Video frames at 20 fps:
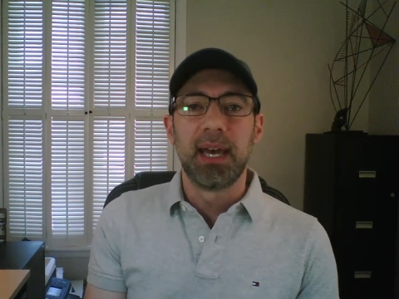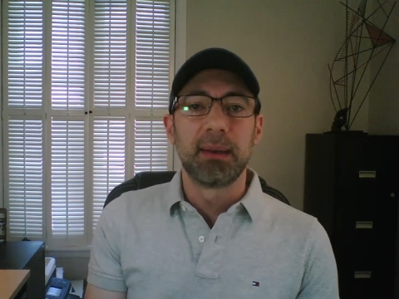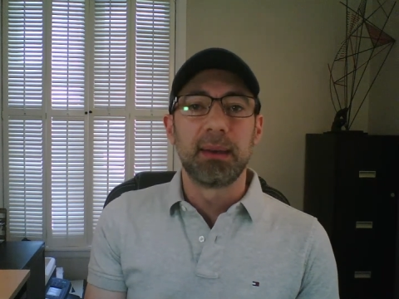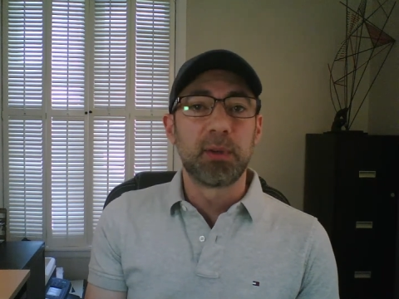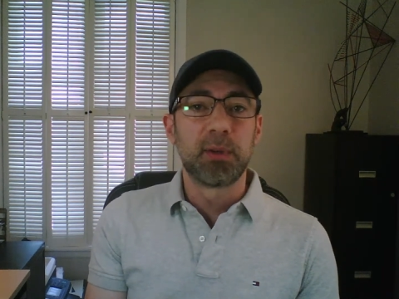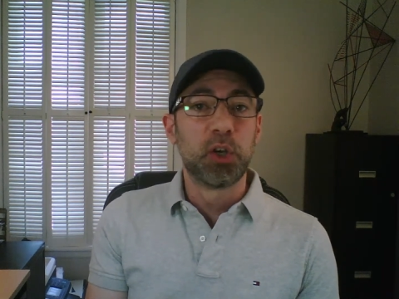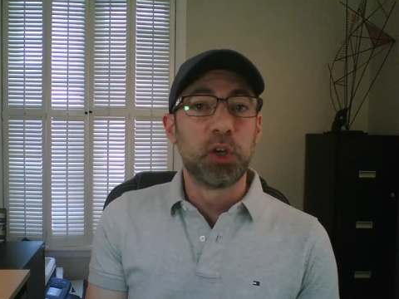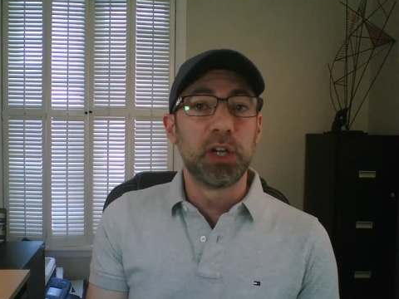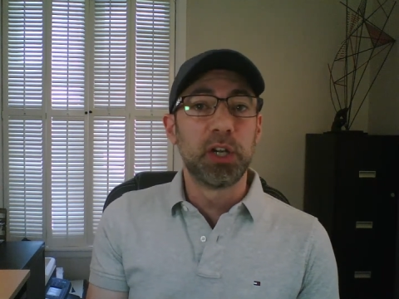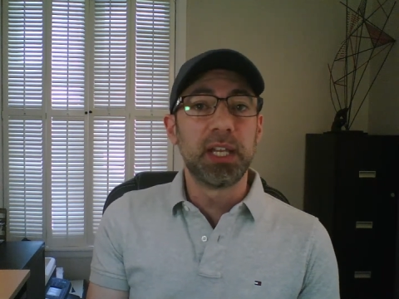
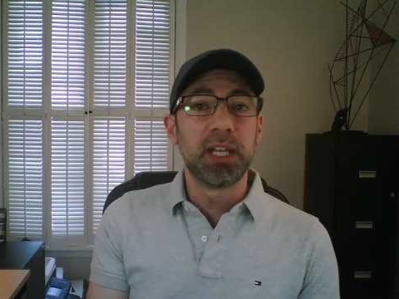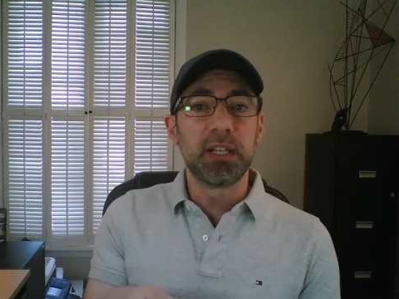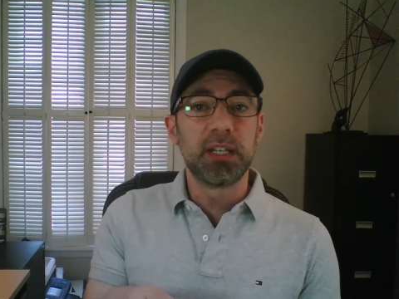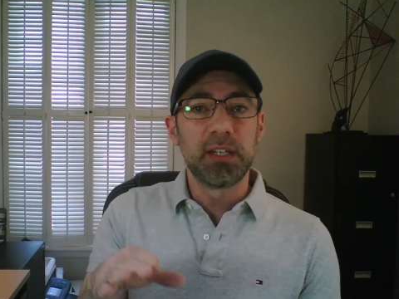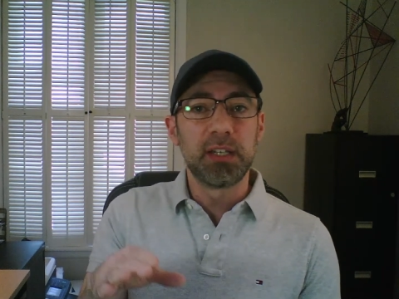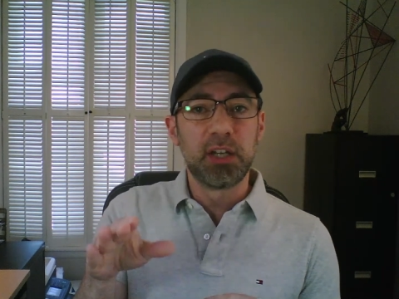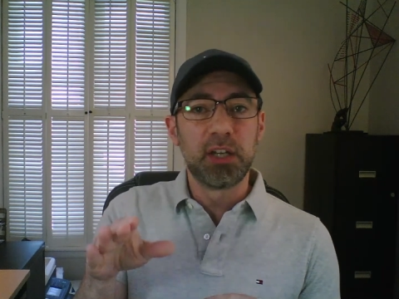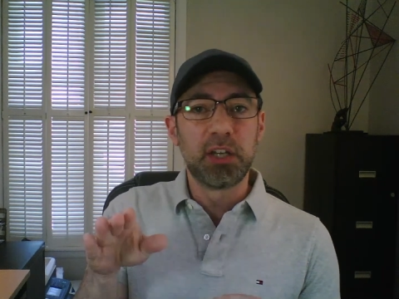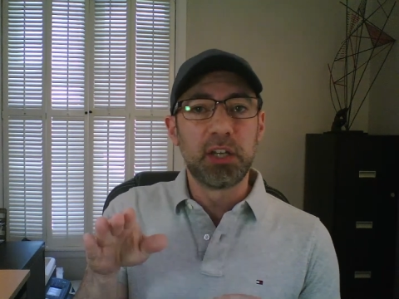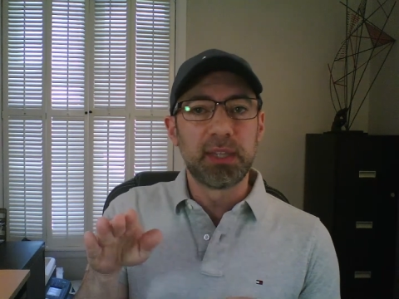Could
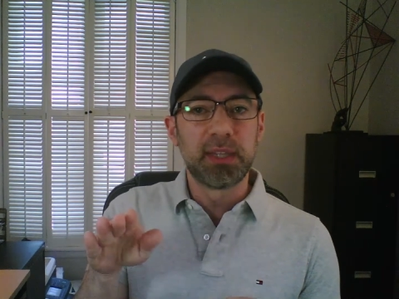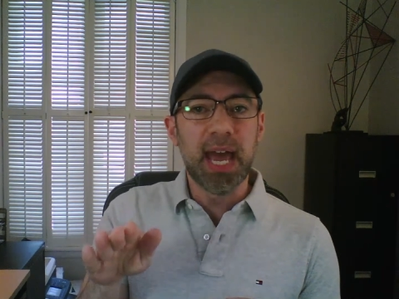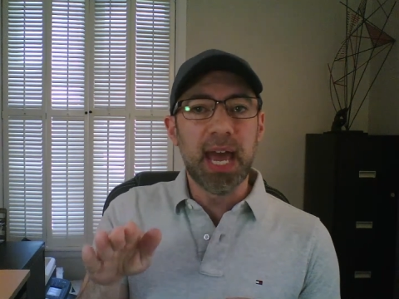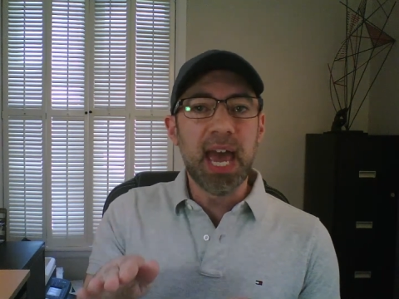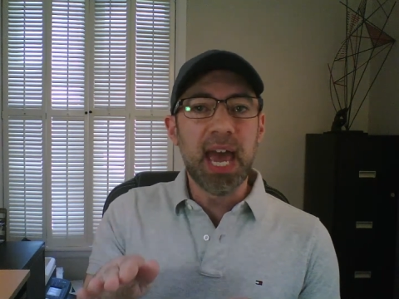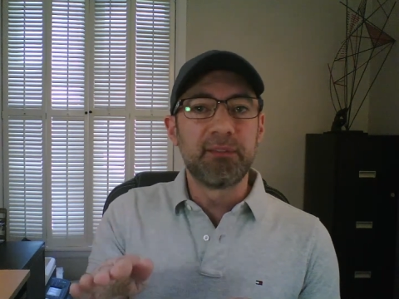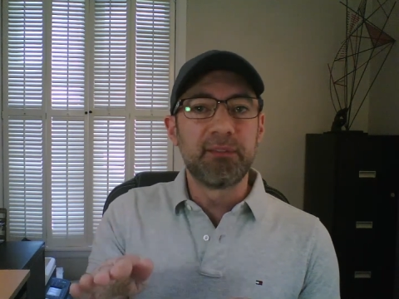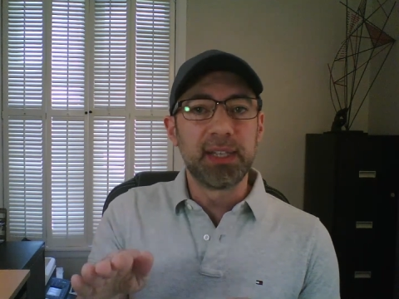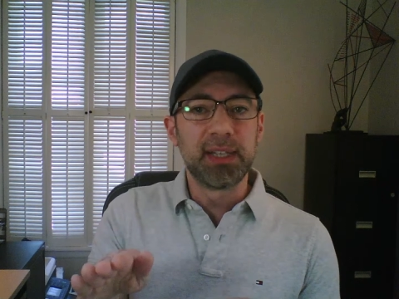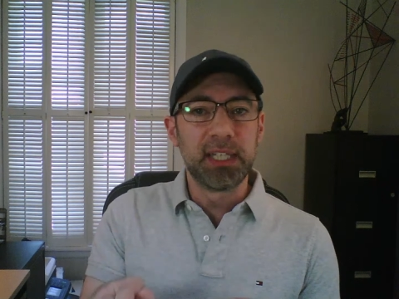it
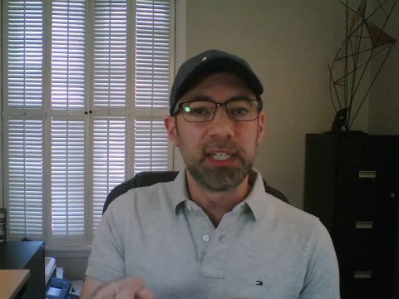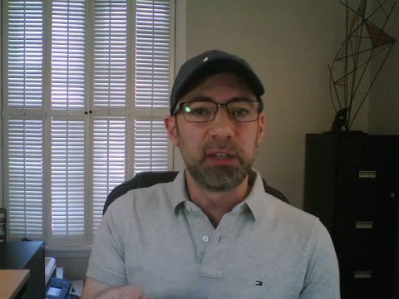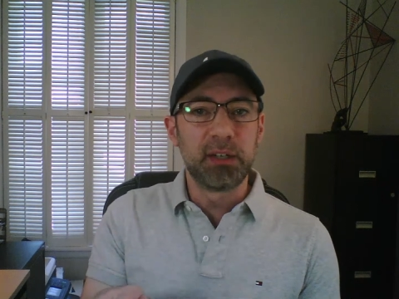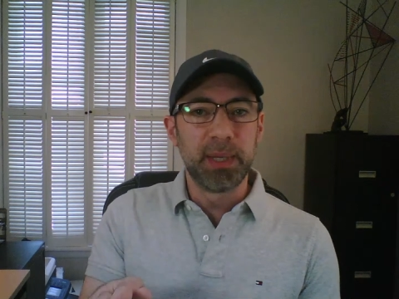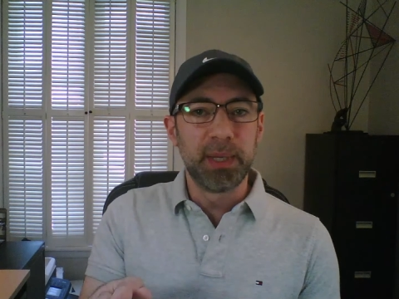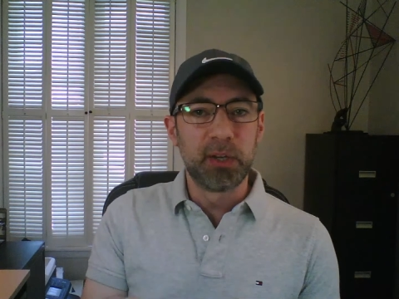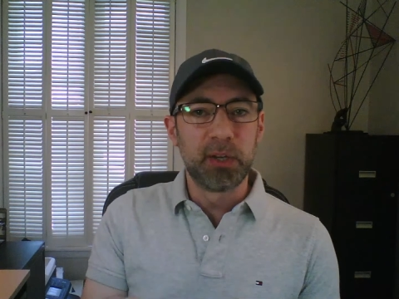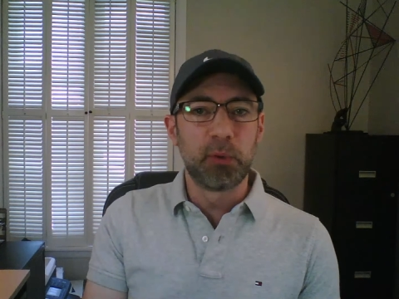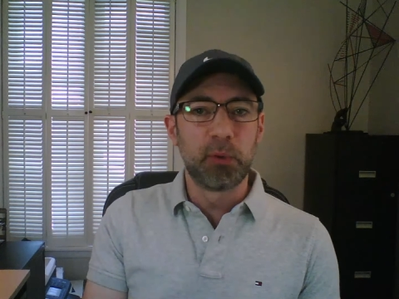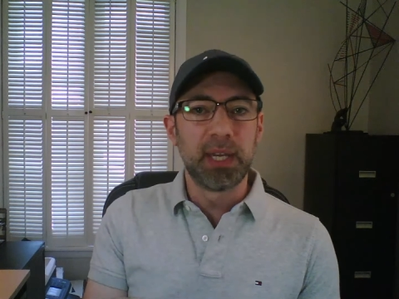dive a little
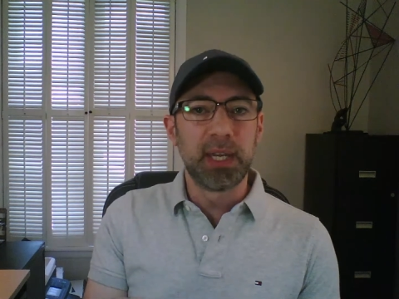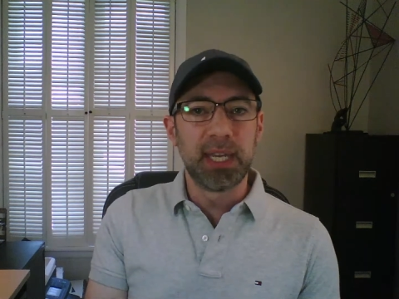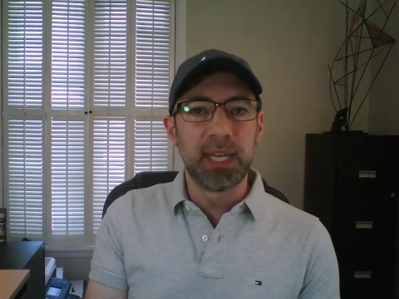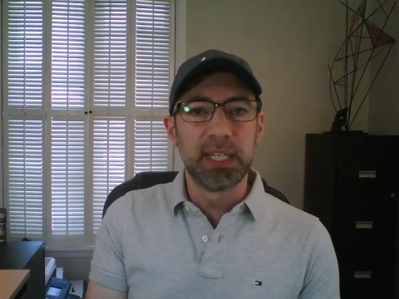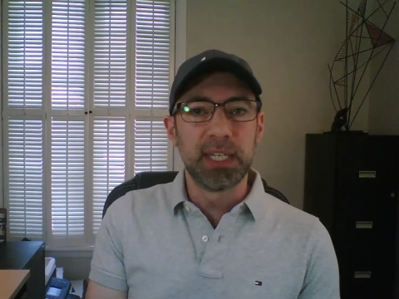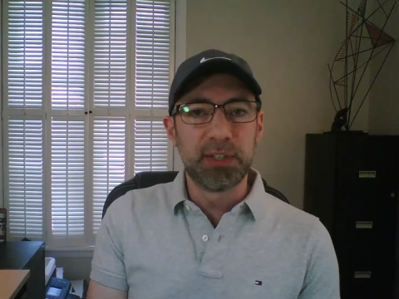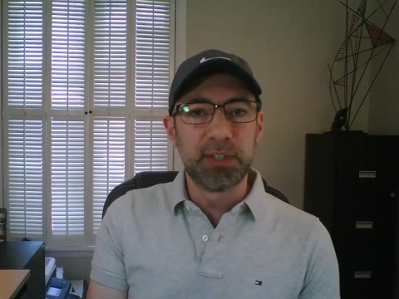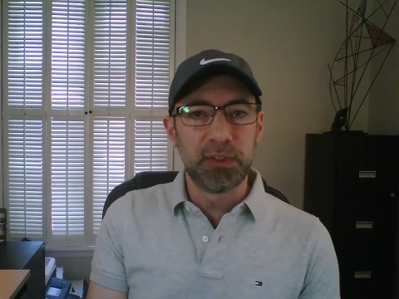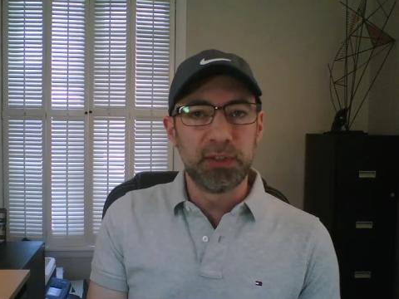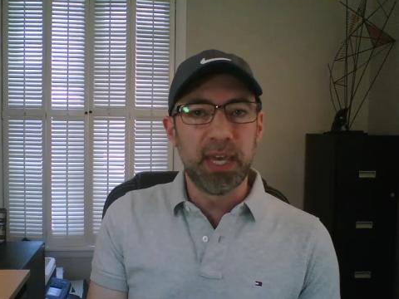bit going
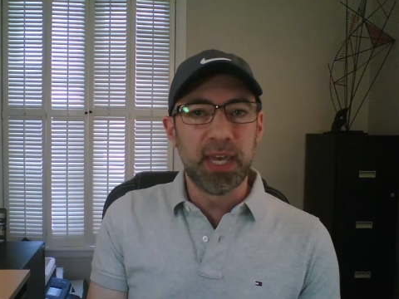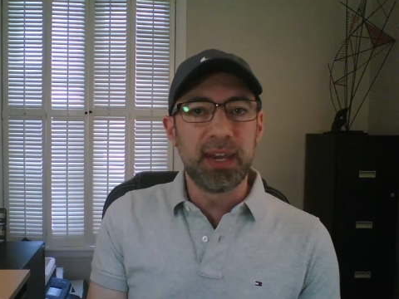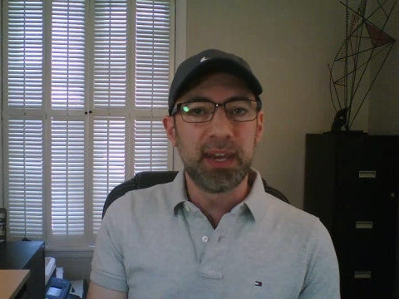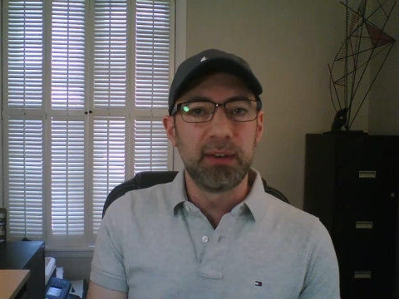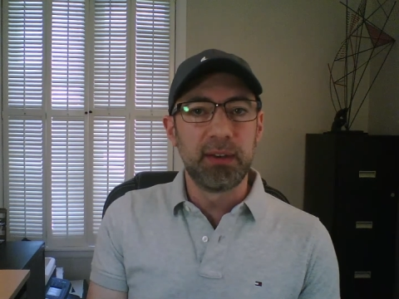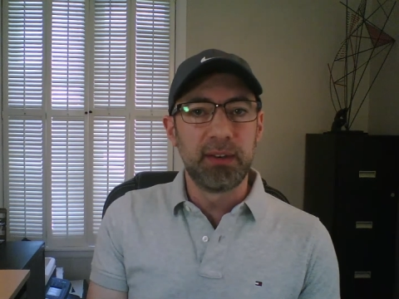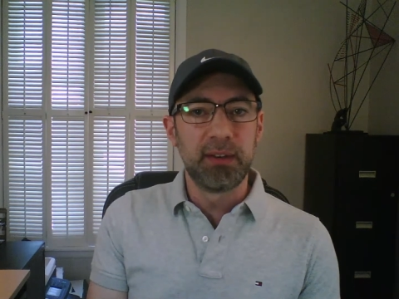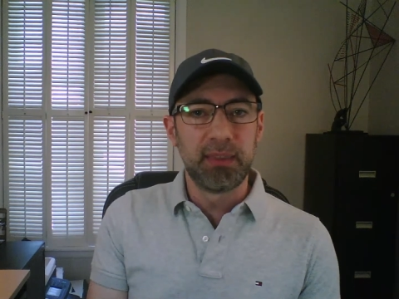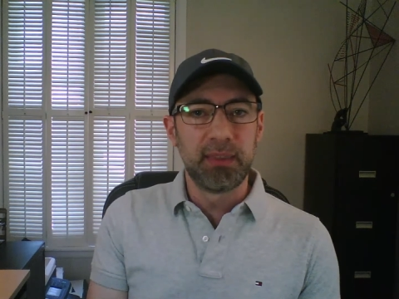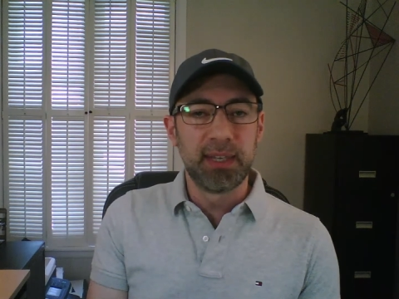into
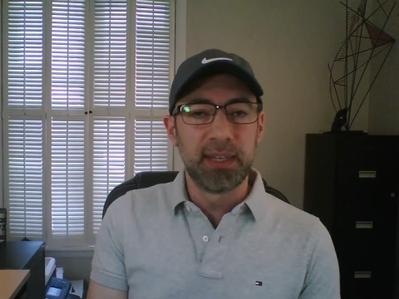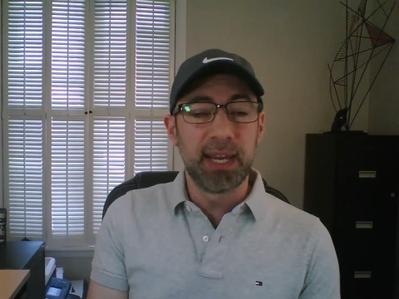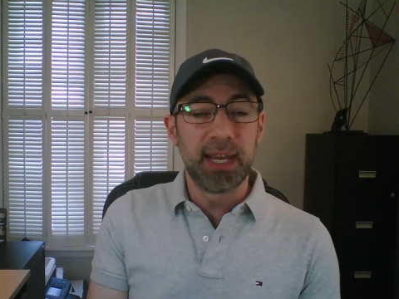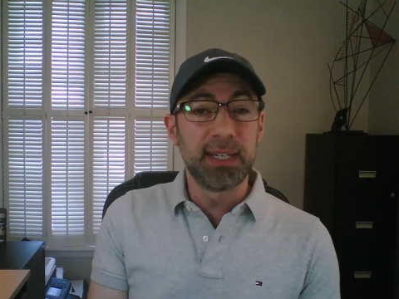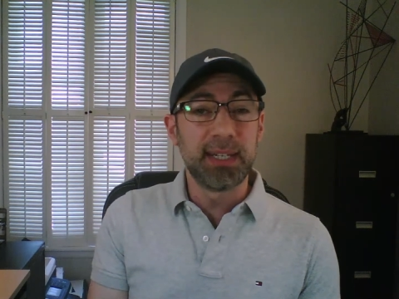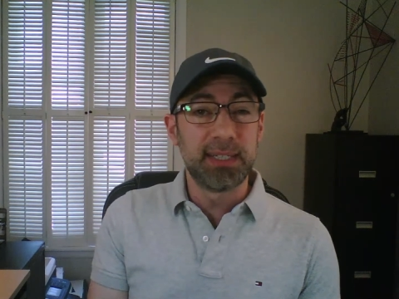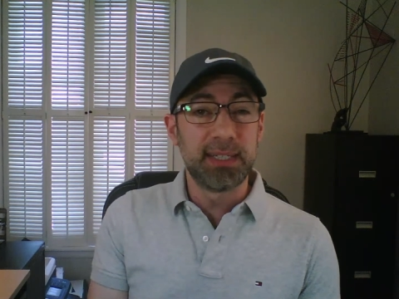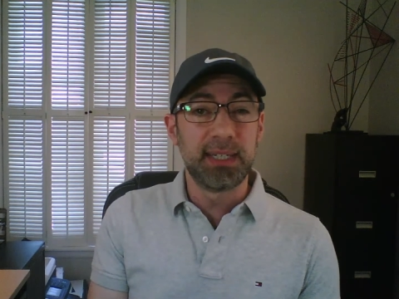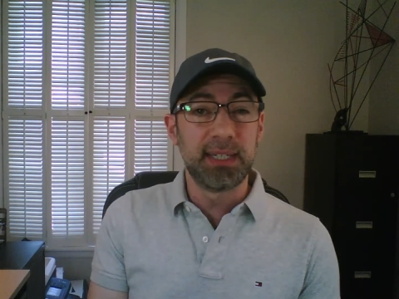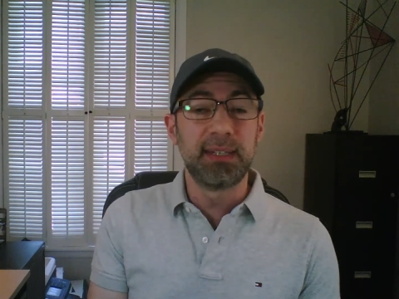the
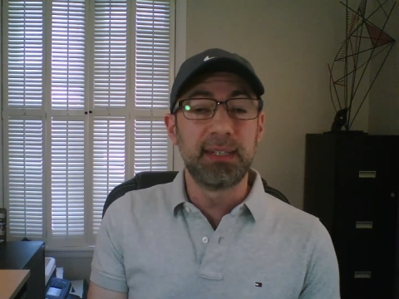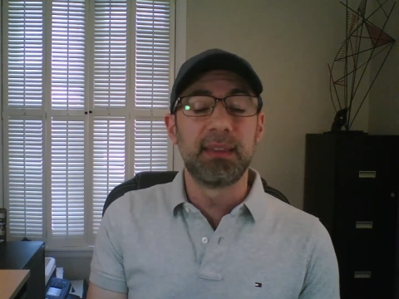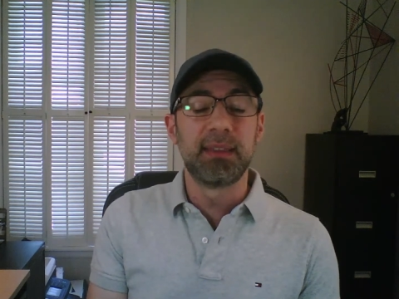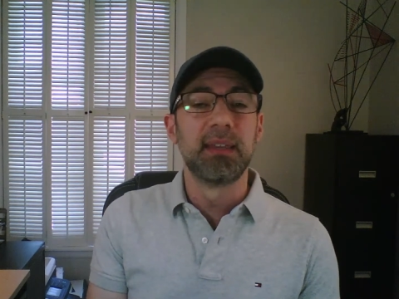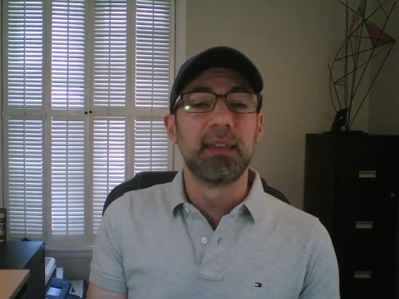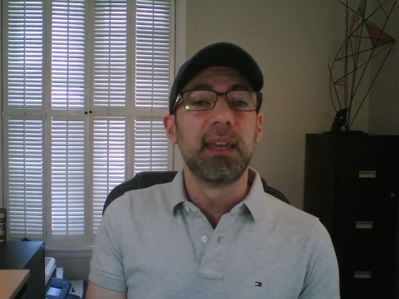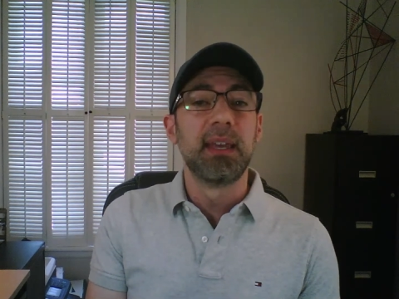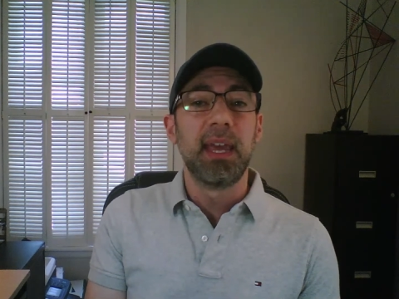19th?